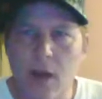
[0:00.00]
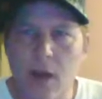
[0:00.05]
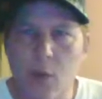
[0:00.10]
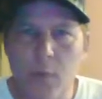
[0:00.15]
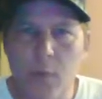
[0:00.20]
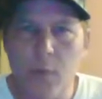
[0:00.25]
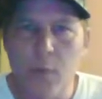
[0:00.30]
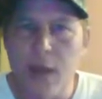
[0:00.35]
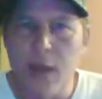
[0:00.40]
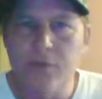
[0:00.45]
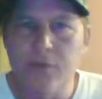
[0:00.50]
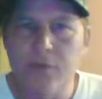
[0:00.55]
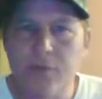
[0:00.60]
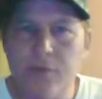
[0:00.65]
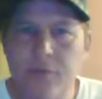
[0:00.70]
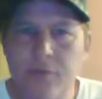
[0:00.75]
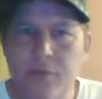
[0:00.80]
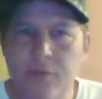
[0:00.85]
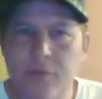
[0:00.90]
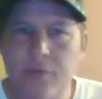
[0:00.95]
We have,
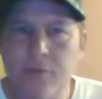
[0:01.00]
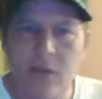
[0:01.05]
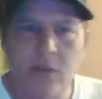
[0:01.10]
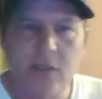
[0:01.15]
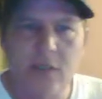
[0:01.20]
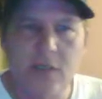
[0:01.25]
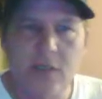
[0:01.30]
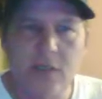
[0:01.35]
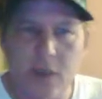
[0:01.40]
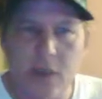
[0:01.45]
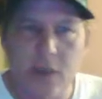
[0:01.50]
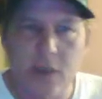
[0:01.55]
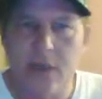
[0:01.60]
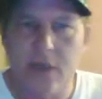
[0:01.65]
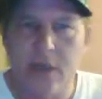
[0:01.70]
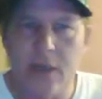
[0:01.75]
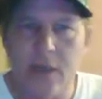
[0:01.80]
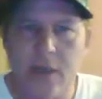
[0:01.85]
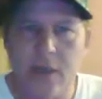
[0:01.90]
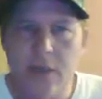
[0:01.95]
the colleges down the
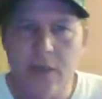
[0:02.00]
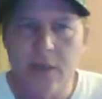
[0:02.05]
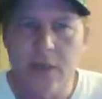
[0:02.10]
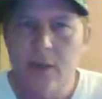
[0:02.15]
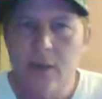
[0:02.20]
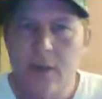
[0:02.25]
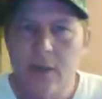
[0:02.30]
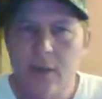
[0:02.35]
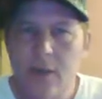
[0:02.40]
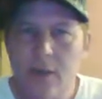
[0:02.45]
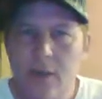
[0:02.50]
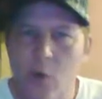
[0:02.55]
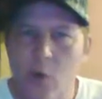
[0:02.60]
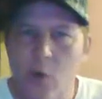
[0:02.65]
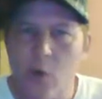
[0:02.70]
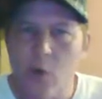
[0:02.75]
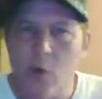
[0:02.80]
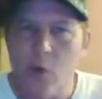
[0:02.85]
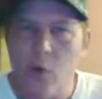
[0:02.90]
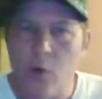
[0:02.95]
city, all
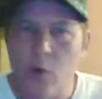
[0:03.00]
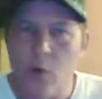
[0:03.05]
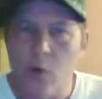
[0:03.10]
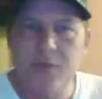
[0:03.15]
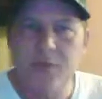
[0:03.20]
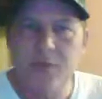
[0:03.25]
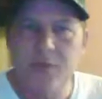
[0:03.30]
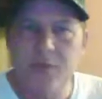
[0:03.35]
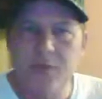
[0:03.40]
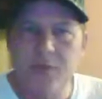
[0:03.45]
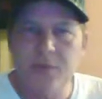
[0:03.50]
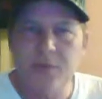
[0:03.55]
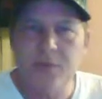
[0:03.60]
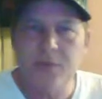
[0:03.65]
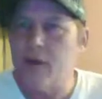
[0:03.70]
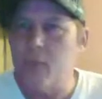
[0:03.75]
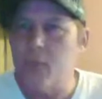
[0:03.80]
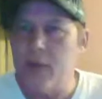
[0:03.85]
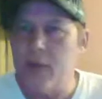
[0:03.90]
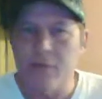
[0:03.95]
the clubs.
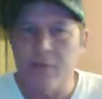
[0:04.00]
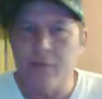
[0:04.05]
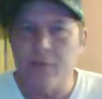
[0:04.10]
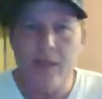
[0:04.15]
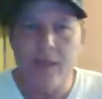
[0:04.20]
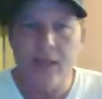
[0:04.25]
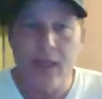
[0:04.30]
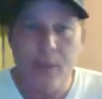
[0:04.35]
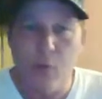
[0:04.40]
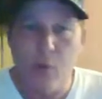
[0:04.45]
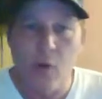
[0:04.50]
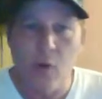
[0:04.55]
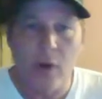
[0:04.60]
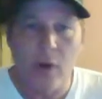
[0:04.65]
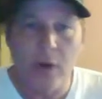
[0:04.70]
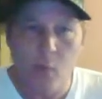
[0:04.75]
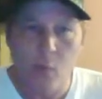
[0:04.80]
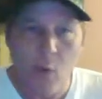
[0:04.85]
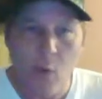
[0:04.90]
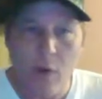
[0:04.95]
We have the airport
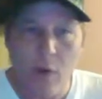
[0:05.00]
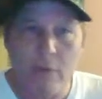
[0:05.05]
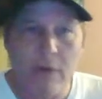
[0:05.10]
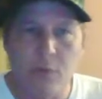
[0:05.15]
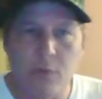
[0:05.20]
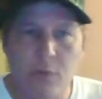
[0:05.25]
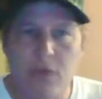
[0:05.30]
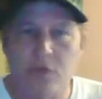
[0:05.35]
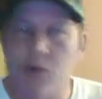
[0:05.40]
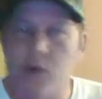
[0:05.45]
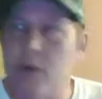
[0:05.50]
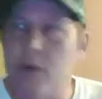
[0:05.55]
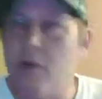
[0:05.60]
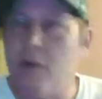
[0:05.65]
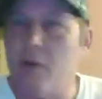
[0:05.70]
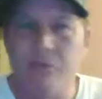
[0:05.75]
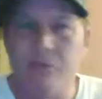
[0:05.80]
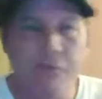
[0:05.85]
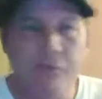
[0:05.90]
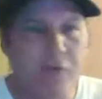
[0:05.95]
in Warwick, which is only
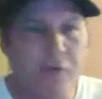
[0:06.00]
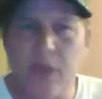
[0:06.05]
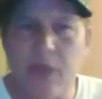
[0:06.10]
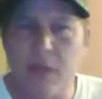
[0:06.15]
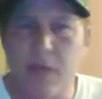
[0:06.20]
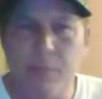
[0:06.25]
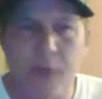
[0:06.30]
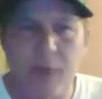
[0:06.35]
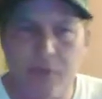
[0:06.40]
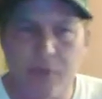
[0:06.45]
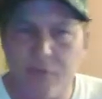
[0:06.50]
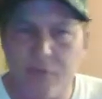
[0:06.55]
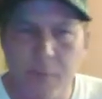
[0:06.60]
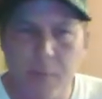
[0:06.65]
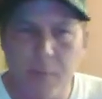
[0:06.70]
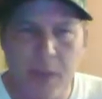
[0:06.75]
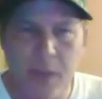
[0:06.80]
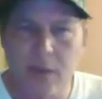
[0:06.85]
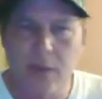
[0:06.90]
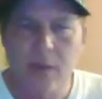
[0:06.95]
about 15 minutes from
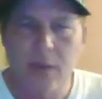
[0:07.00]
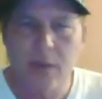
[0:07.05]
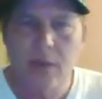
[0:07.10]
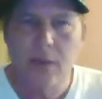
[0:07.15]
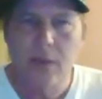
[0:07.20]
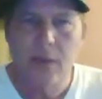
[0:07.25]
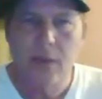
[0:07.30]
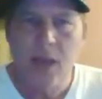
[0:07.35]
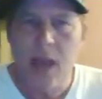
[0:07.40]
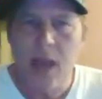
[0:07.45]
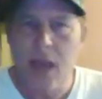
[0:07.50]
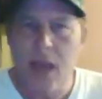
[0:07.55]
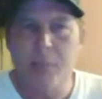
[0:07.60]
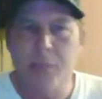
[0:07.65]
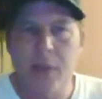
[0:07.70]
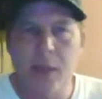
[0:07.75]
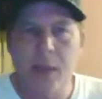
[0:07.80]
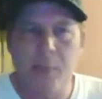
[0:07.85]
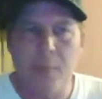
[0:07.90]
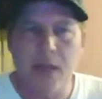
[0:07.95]
me. I had to
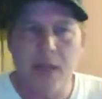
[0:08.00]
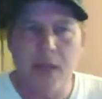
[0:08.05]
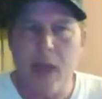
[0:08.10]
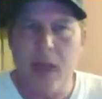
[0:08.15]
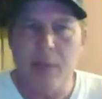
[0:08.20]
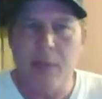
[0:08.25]
pick up a guy.